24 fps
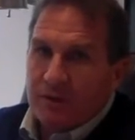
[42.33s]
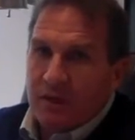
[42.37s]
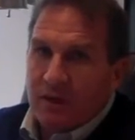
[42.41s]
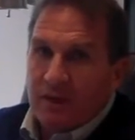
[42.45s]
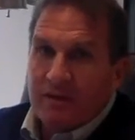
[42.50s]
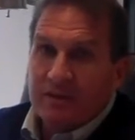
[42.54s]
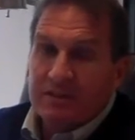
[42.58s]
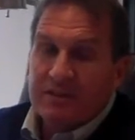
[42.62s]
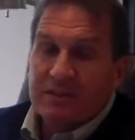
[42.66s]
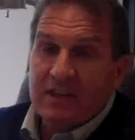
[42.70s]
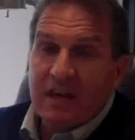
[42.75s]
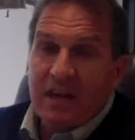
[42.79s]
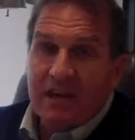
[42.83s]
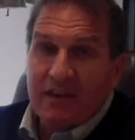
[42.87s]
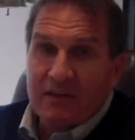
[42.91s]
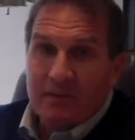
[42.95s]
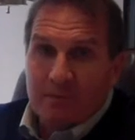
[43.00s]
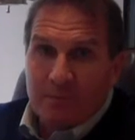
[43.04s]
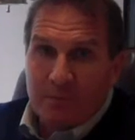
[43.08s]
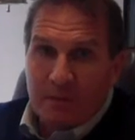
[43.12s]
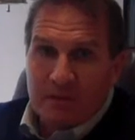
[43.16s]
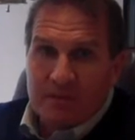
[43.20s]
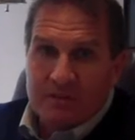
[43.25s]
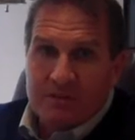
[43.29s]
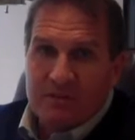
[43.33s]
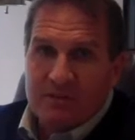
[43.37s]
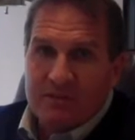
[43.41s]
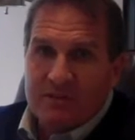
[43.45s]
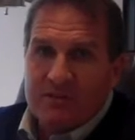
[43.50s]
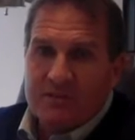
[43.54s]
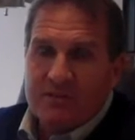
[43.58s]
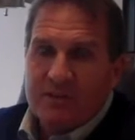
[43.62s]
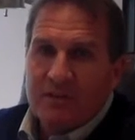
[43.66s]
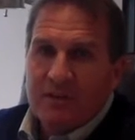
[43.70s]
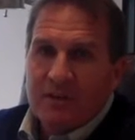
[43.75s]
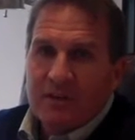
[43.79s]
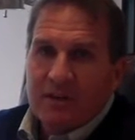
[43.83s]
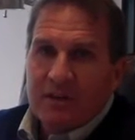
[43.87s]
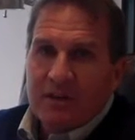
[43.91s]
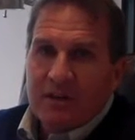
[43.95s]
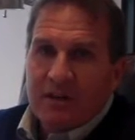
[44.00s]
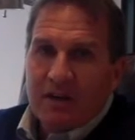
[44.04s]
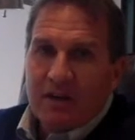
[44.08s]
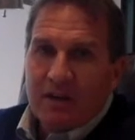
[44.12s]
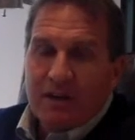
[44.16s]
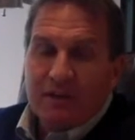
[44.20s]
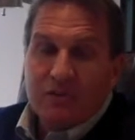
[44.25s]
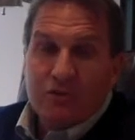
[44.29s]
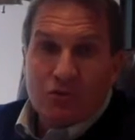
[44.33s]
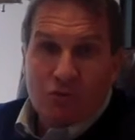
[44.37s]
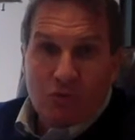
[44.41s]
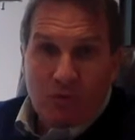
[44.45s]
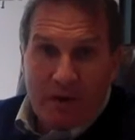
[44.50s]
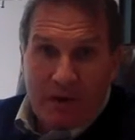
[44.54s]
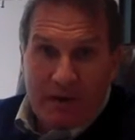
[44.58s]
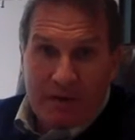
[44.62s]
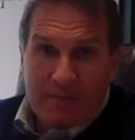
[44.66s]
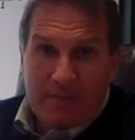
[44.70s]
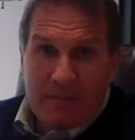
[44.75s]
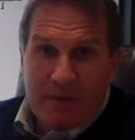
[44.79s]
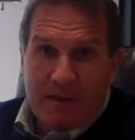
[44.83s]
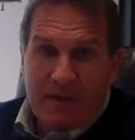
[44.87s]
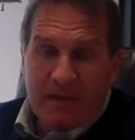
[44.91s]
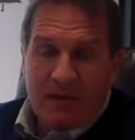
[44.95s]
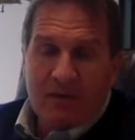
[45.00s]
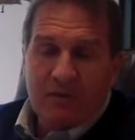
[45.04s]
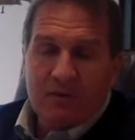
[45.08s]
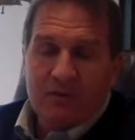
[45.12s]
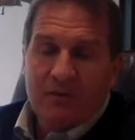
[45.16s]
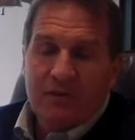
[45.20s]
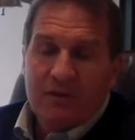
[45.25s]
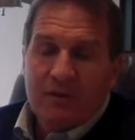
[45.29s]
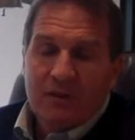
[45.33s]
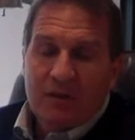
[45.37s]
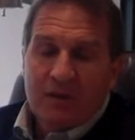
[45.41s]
on the side of buses, uh, direct mail.